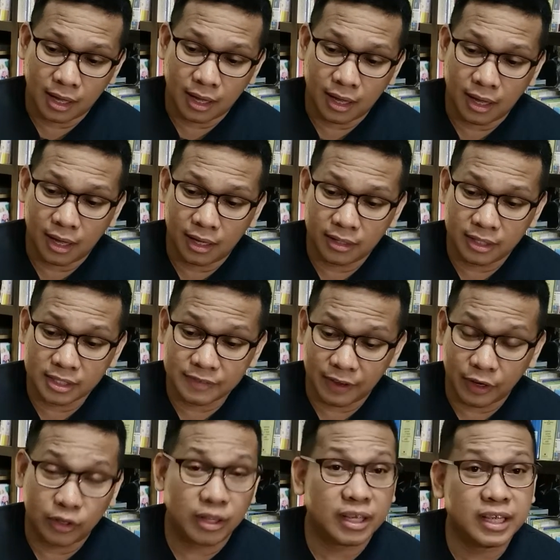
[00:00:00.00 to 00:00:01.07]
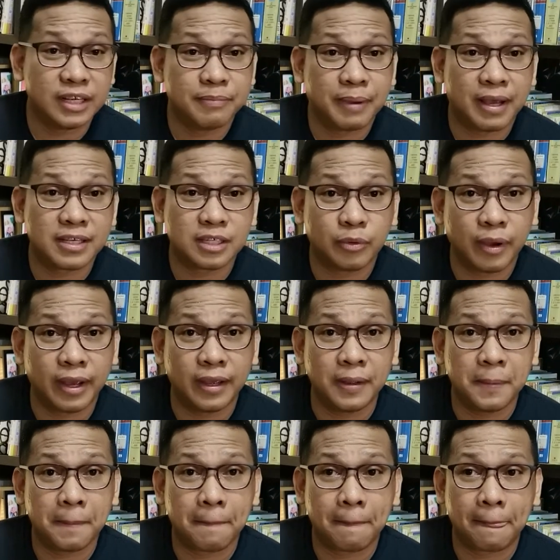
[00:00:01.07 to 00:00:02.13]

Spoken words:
I just found out that he passed away.